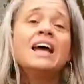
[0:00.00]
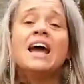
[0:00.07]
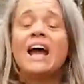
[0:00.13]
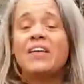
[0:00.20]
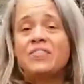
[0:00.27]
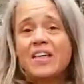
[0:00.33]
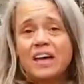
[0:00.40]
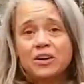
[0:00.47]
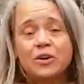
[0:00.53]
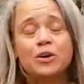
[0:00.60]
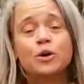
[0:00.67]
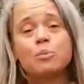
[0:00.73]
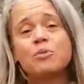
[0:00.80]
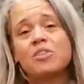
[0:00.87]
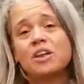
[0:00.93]
and then
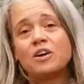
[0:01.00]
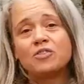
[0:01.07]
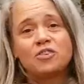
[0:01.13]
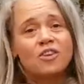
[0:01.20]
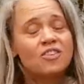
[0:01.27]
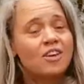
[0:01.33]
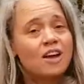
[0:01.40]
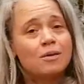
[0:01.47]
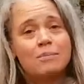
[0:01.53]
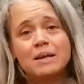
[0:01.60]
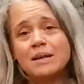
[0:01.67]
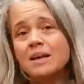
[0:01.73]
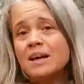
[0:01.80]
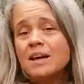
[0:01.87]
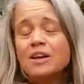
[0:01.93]
herbs that are just gonna
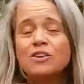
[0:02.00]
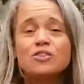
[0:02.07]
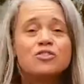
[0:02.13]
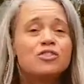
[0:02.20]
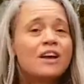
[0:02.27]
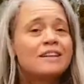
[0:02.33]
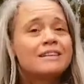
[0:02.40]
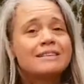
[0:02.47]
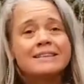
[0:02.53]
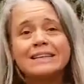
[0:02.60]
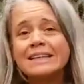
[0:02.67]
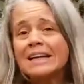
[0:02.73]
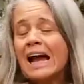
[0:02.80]
be gently